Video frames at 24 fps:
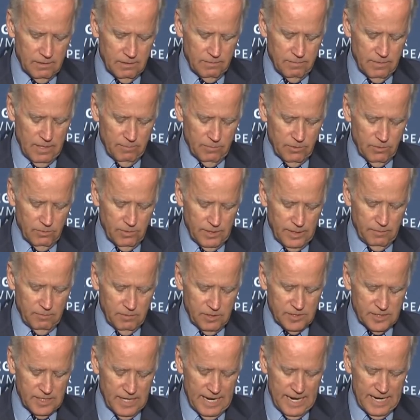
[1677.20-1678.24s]
remember when he
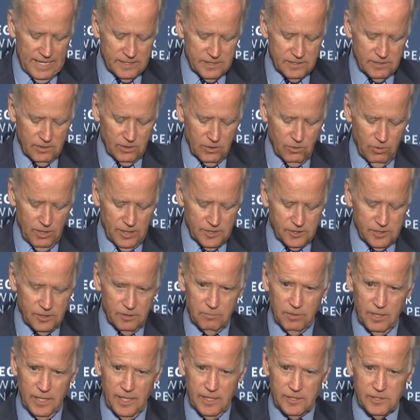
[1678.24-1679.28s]
was asked the
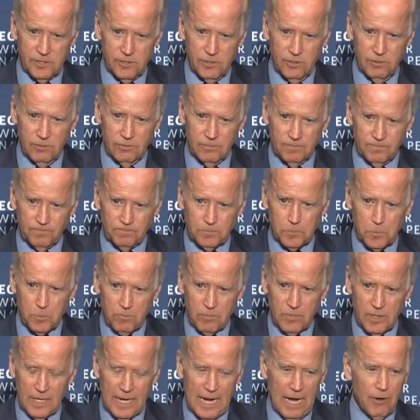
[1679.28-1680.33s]
question by a student,
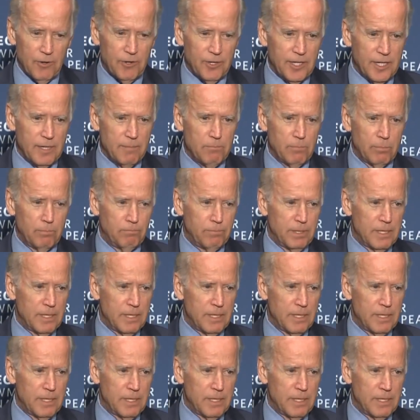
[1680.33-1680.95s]
how can I